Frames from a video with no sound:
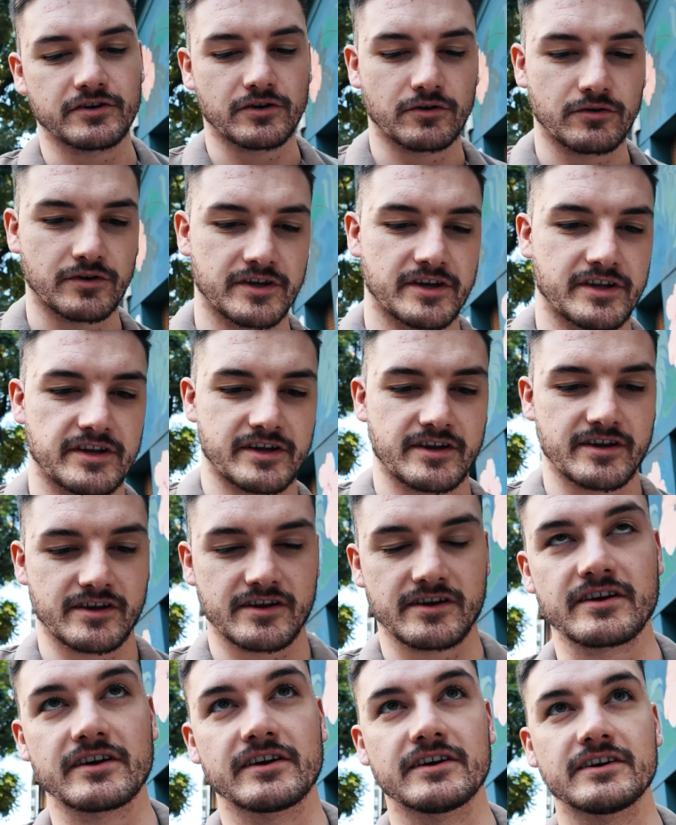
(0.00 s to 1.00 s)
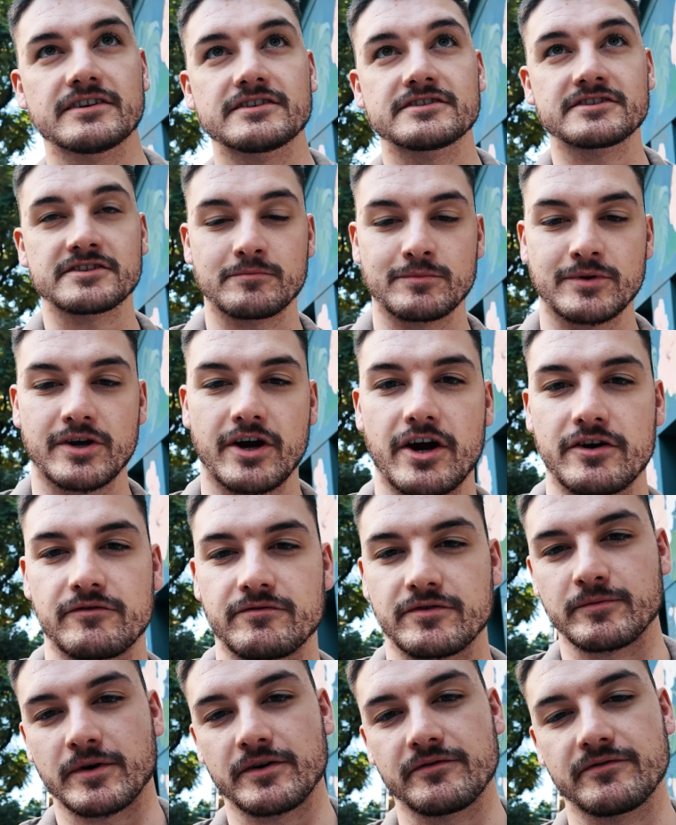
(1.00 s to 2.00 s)
go get a SIM
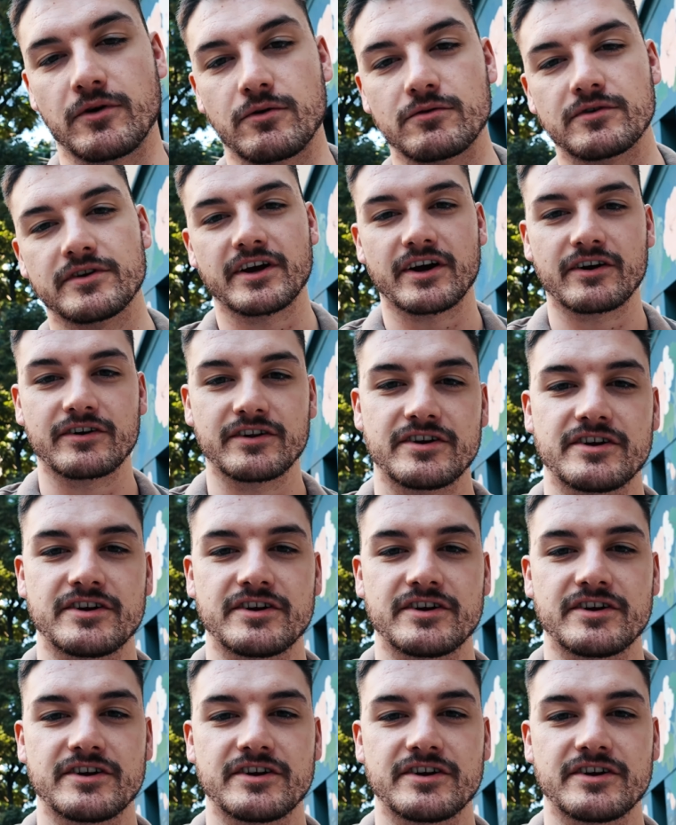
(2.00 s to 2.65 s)
card for my phone down